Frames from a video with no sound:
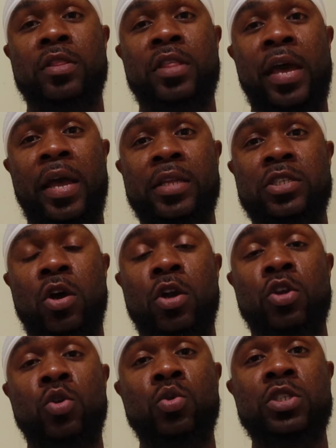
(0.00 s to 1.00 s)
that are
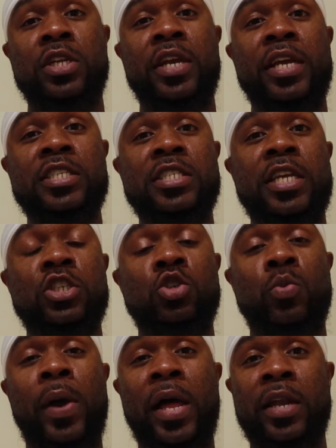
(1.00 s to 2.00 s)
using their
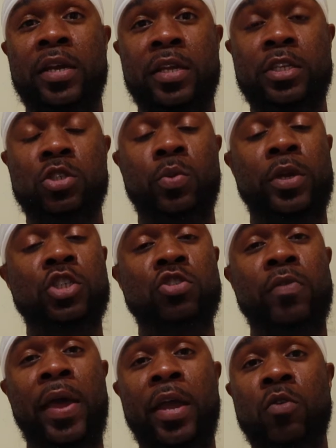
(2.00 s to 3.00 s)
sexuality to
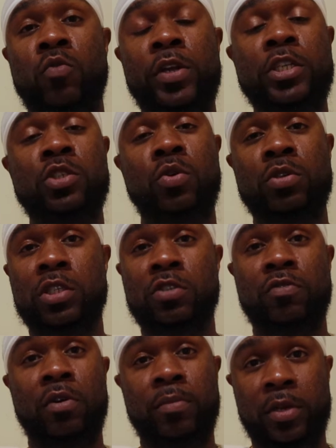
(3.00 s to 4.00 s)
extract resources
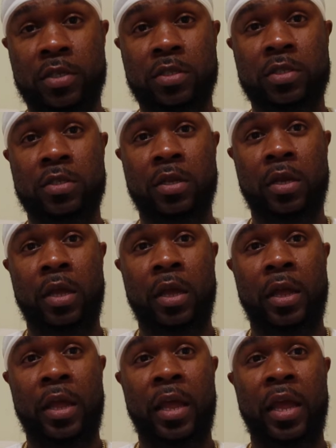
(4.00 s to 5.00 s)
from us
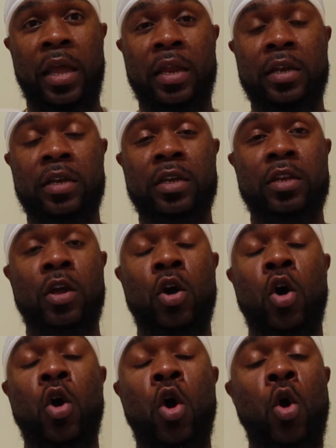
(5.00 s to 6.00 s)
and
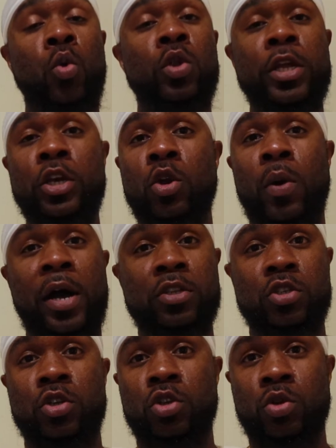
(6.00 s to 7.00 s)
only know how
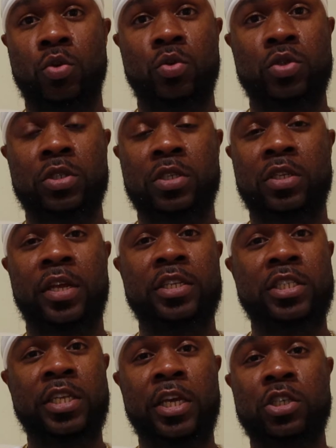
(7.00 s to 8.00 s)
to use their
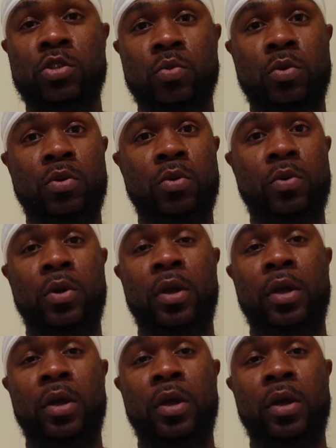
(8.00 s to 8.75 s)
sexuality